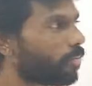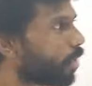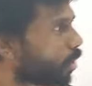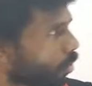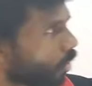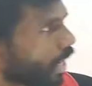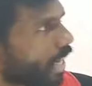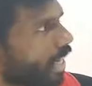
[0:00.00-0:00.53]

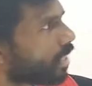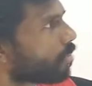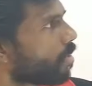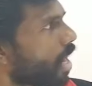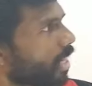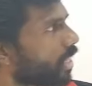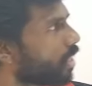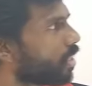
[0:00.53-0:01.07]
two areas
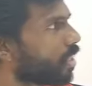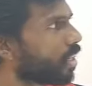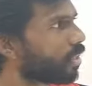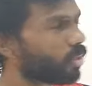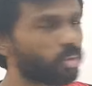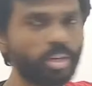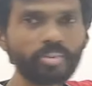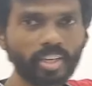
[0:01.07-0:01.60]
marked in
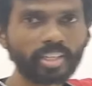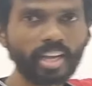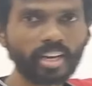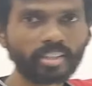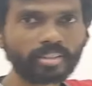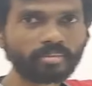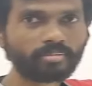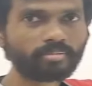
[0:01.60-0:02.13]
two different
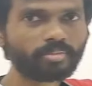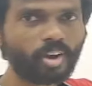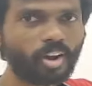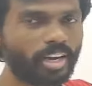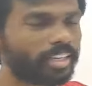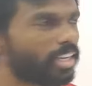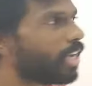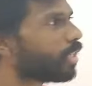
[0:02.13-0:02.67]
colors.
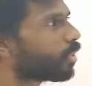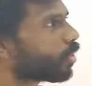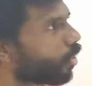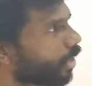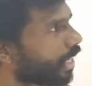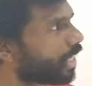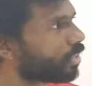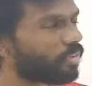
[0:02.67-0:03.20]
Alright, so
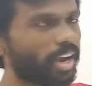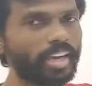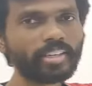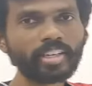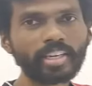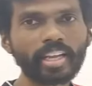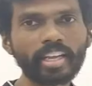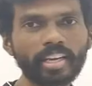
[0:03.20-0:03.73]
let us find
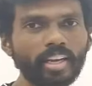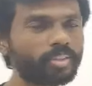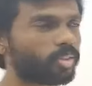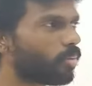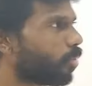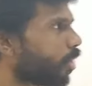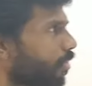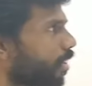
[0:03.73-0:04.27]
that area. So
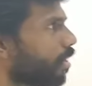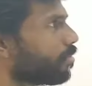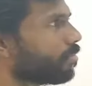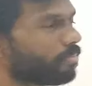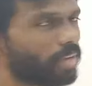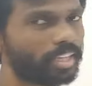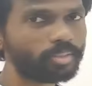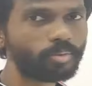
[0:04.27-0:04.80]
more of a
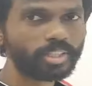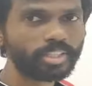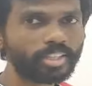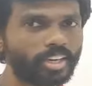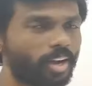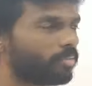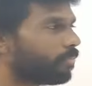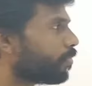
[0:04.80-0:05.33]
math question
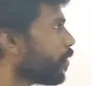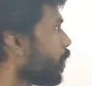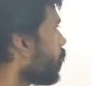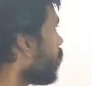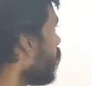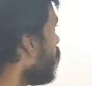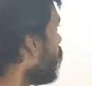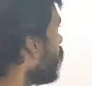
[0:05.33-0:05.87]
now.
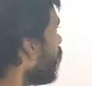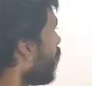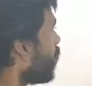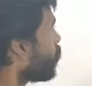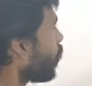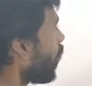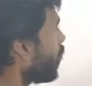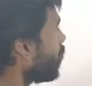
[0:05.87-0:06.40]
See, let's
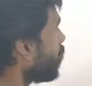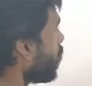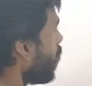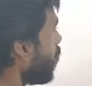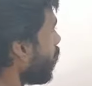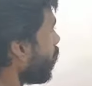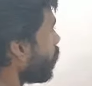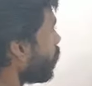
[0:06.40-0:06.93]
find this
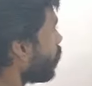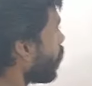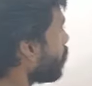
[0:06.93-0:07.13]
area from